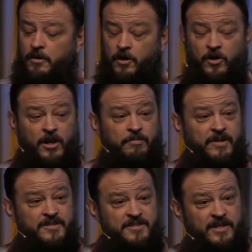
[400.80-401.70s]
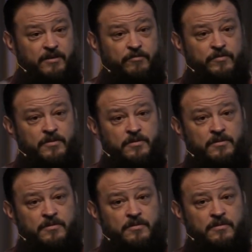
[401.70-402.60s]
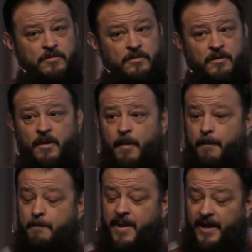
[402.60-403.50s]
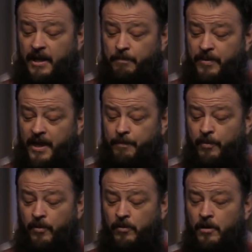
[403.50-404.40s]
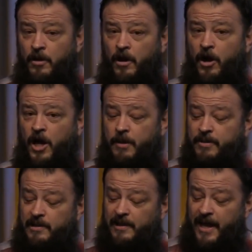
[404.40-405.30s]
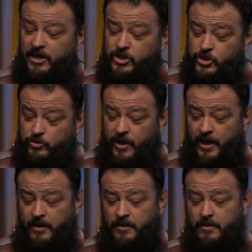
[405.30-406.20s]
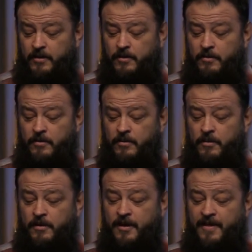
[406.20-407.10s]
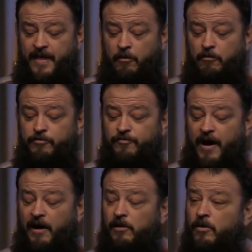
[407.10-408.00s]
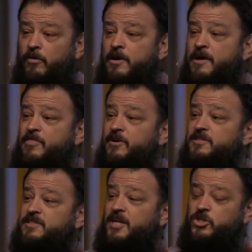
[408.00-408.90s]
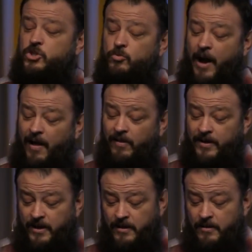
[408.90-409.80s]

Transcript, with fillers: are going to be deceived. Many people are going to be led astray. They will follow their sensuality.